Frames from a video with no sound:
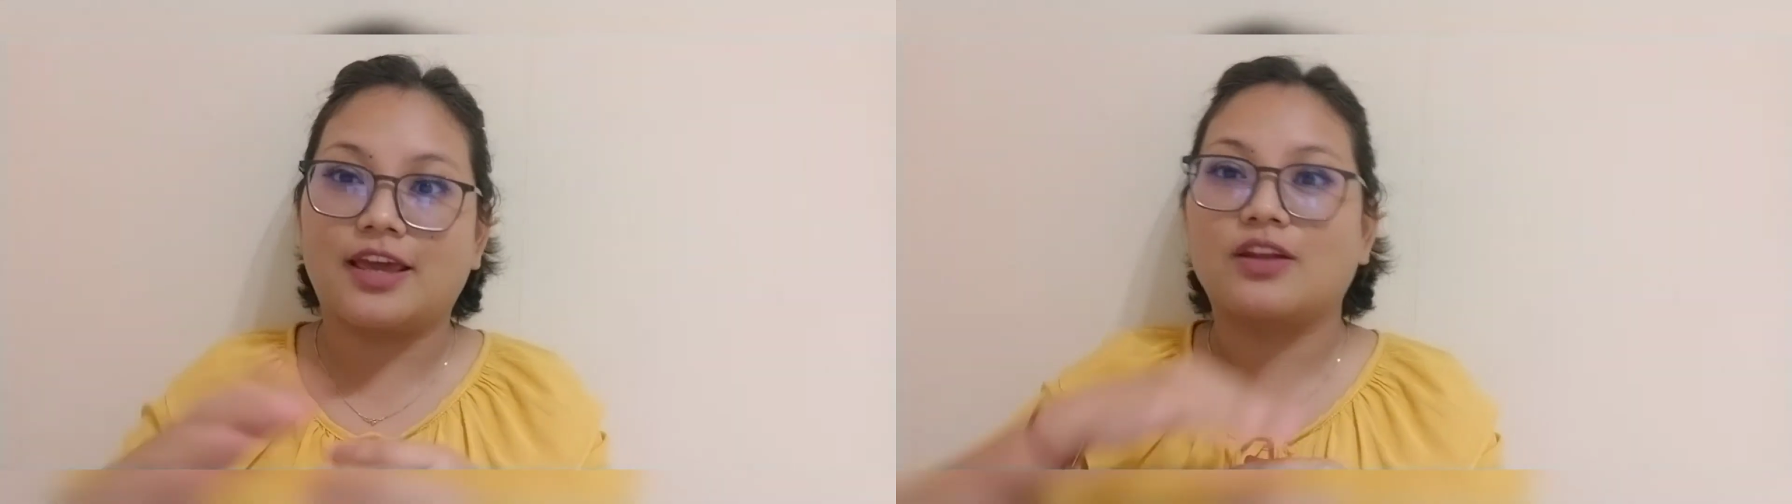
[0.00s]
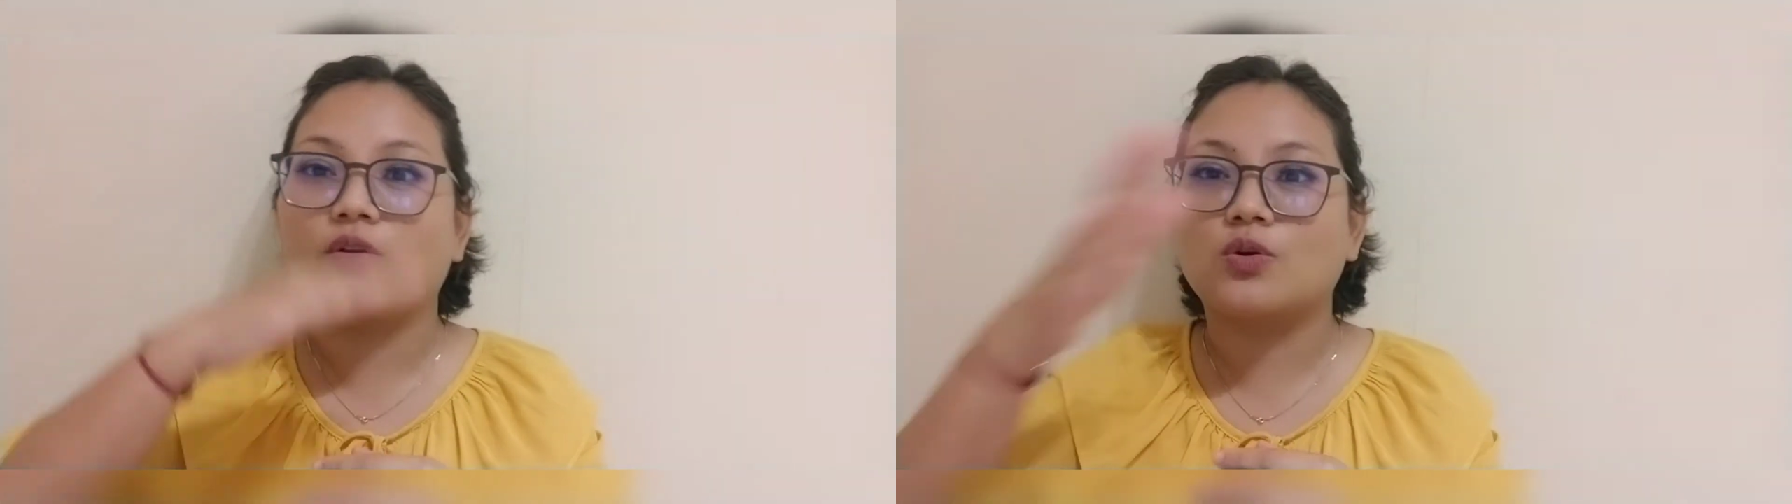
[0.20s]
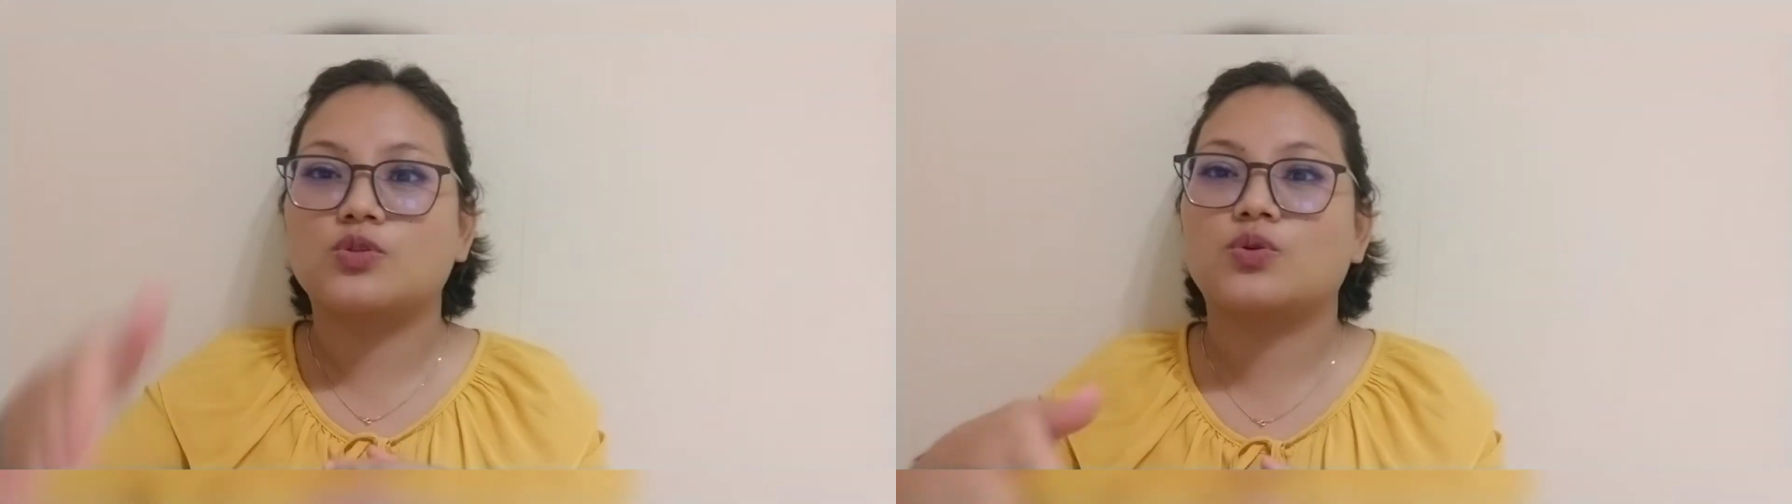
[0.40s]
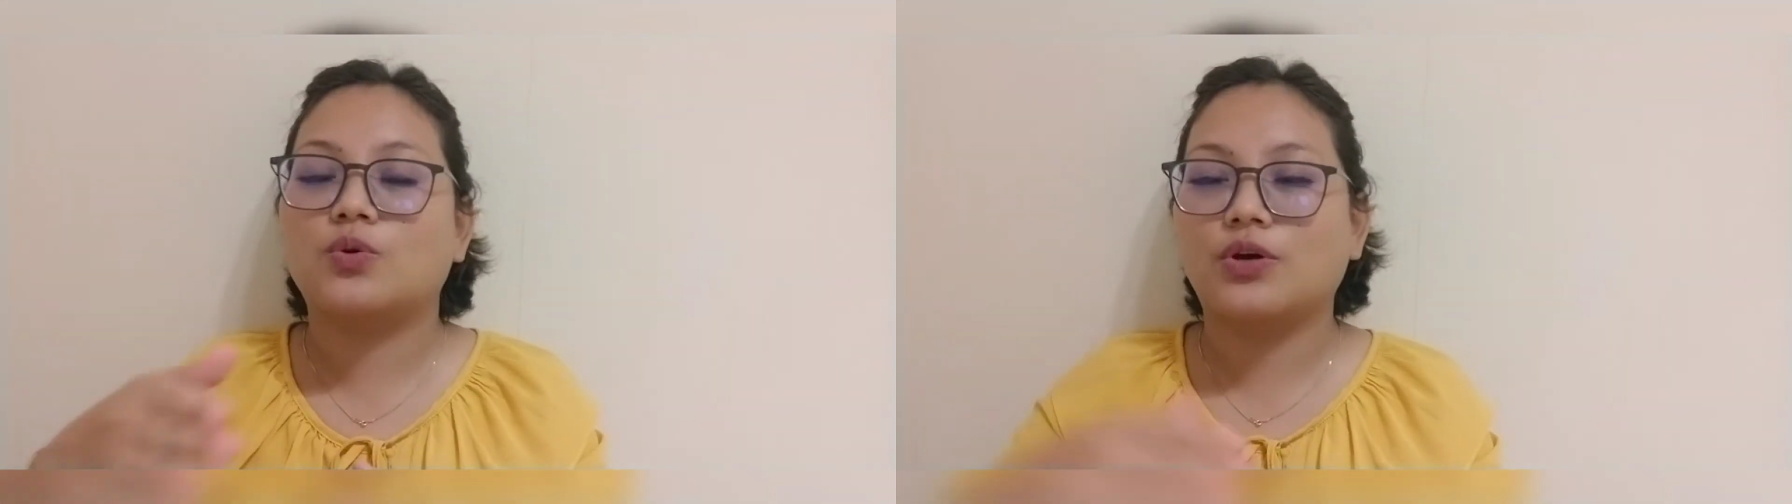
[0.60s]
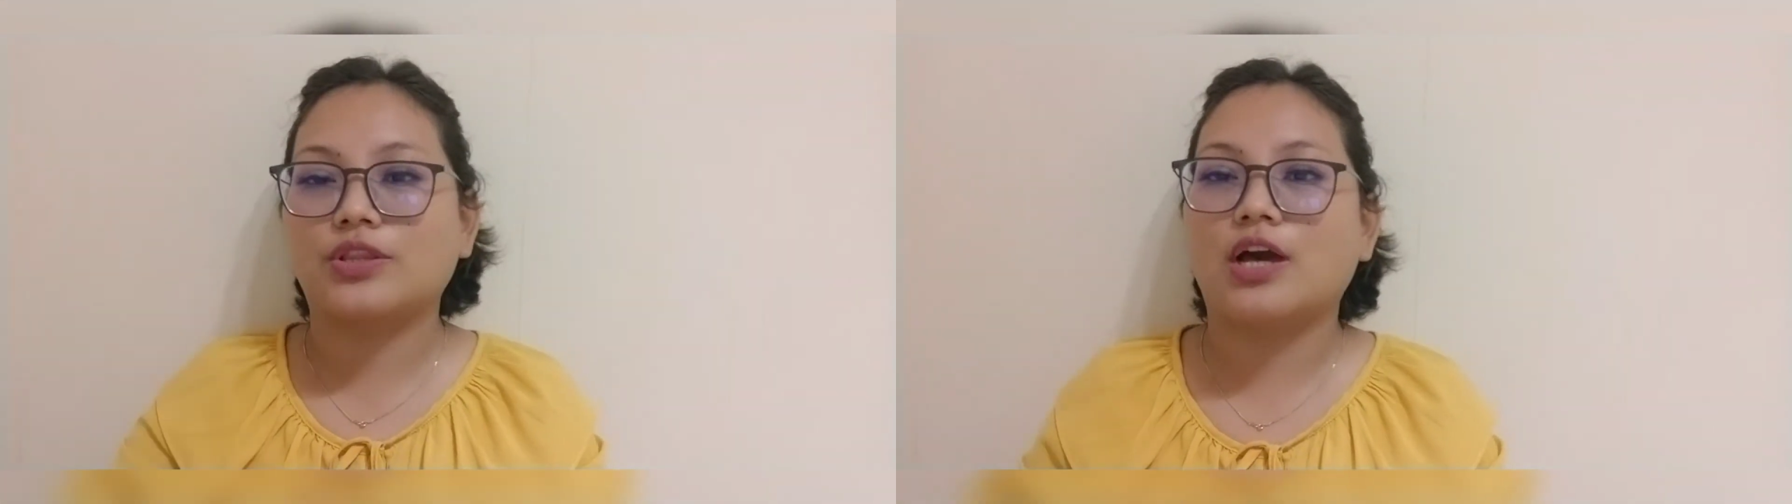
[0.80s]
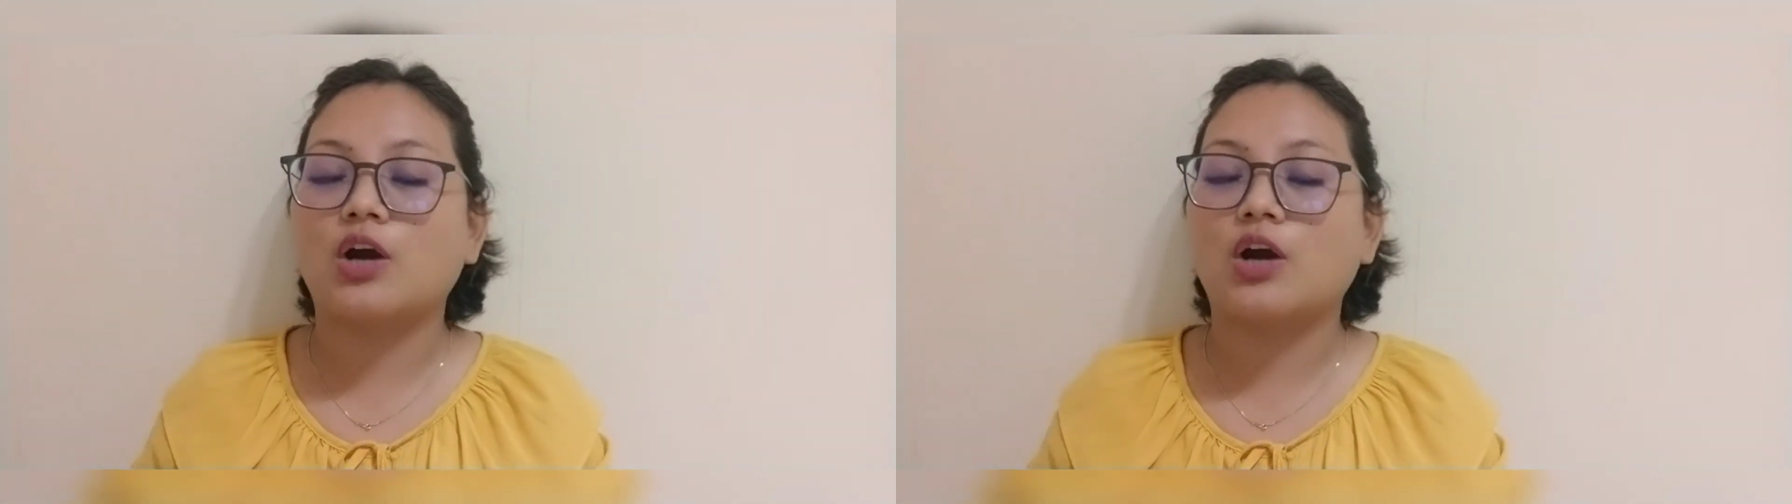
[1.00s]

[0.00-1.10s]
and also on the